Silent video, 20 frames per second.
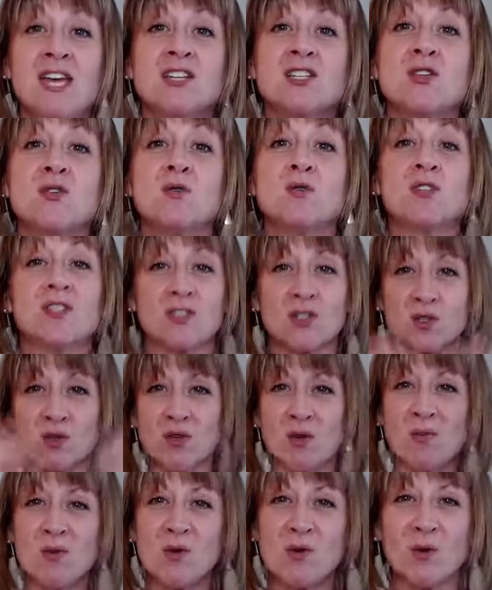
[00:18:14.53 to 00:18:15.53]
to
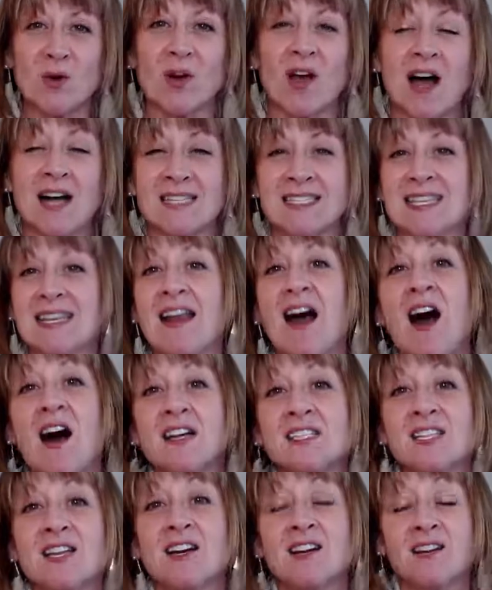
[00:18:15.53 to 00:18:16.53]
distribute your content
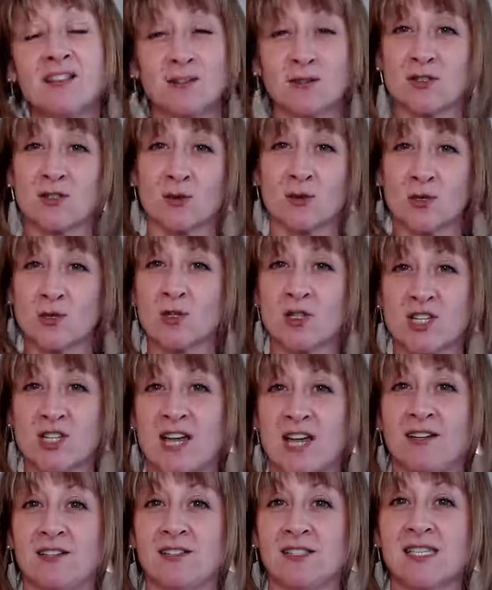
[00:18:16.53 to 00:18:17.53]
onto other social
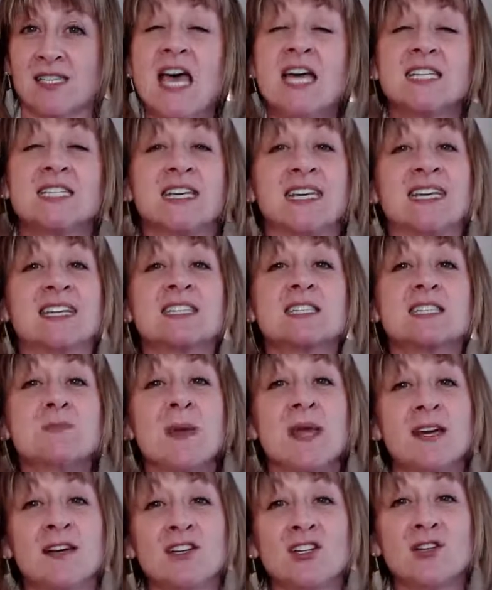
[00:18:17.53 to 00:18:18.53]
channels, to
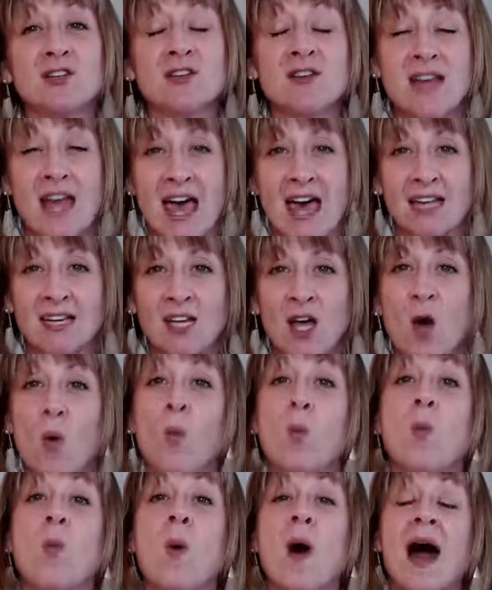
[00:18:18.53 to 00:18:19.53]
expand your net,
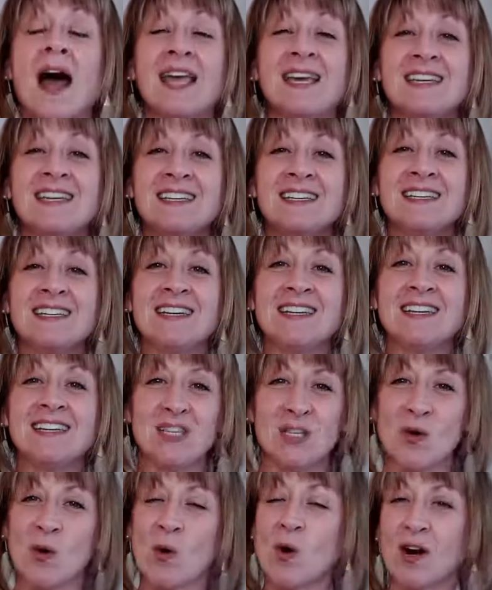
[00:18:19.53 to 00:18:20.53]
widen
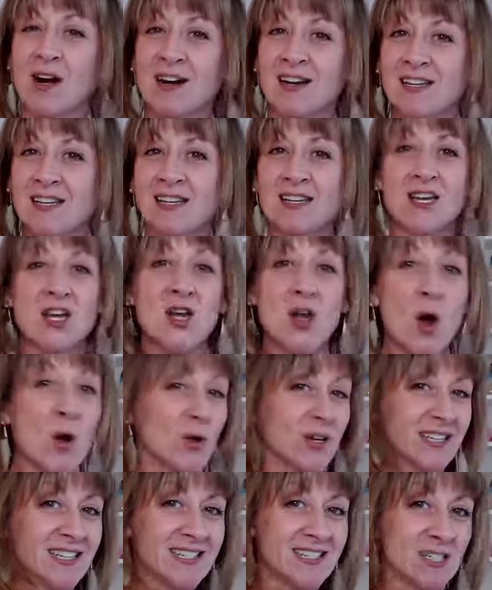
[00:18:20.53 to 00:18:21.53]
your
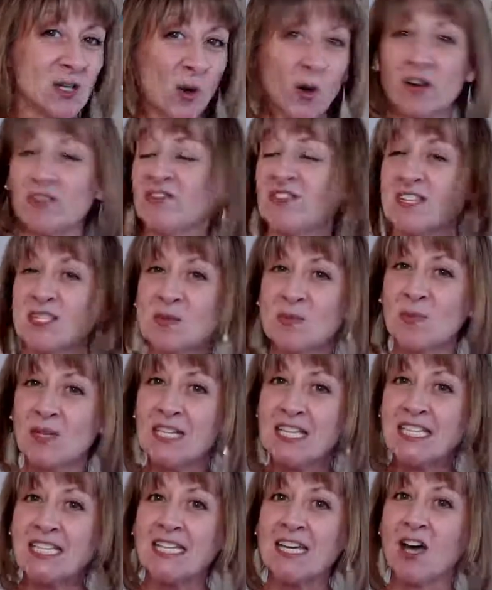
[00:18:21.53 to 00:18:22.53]
notice, your
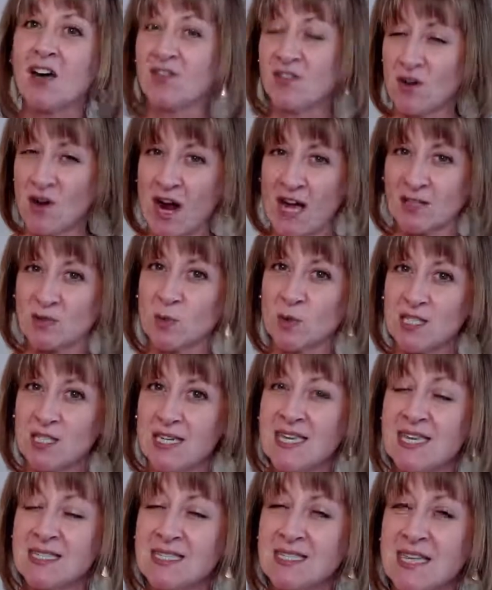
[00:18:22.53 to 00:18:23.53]
visibility of your
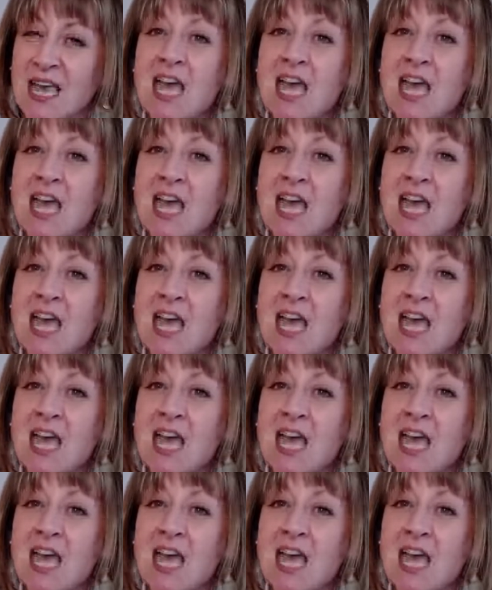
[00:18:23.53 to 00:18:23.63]
expertise,